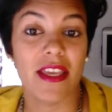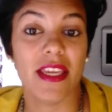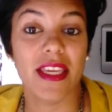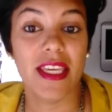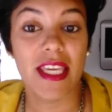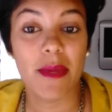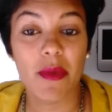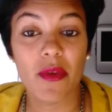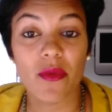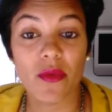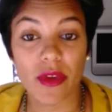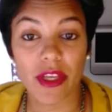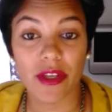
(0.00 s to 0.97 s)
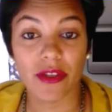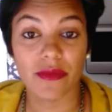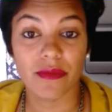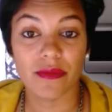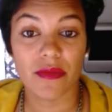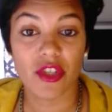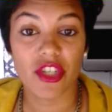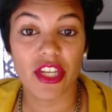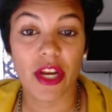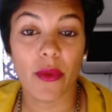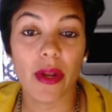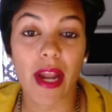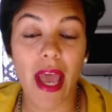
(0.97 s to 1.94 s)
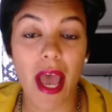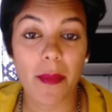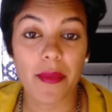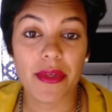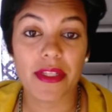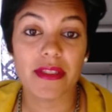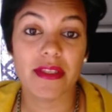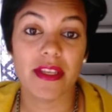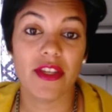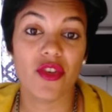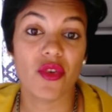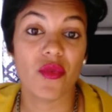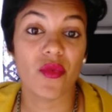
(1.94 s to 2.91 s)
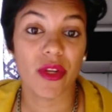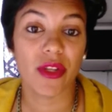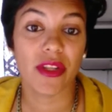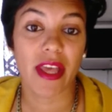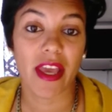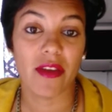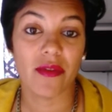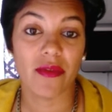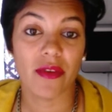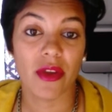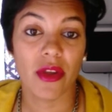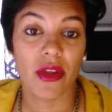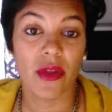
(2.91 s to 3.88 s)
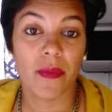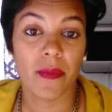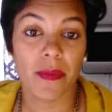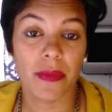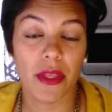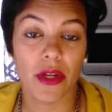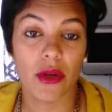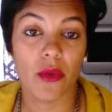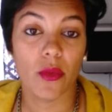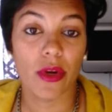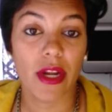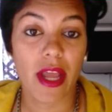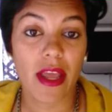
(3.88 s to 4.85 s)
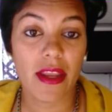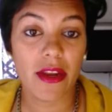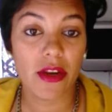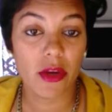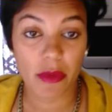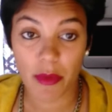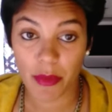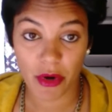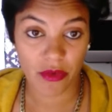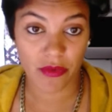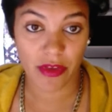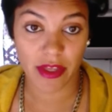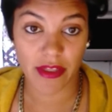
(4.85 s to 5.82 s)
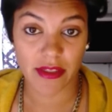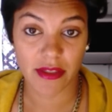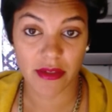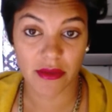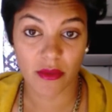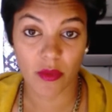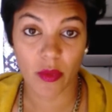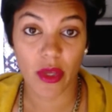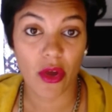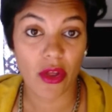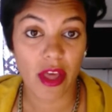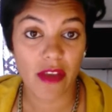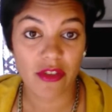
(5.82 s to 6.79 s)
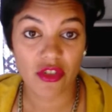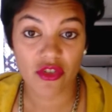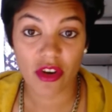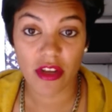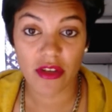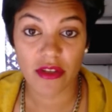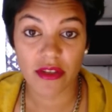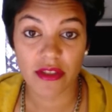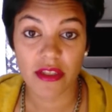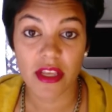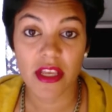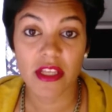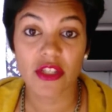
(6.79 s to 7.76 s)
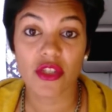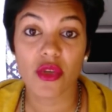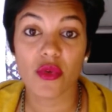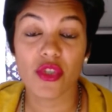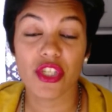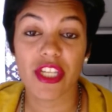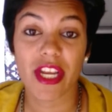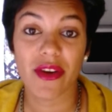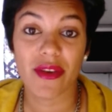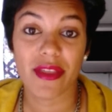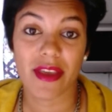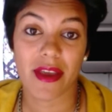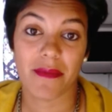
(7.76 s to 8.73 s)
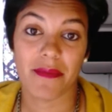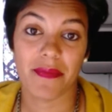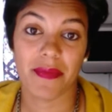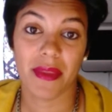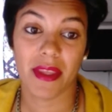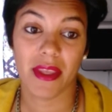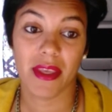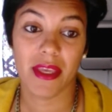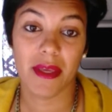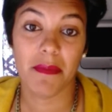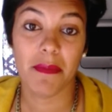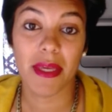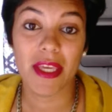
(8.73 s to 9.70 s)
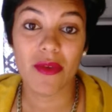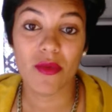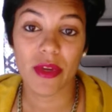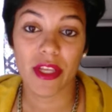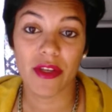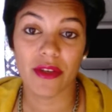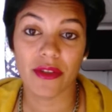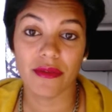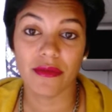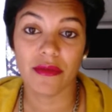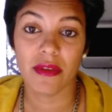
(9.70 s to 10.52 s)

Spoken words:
Keep it real. Share what happens in your real life. We're not here to be perfect. We all have struggles, so share them. Be real.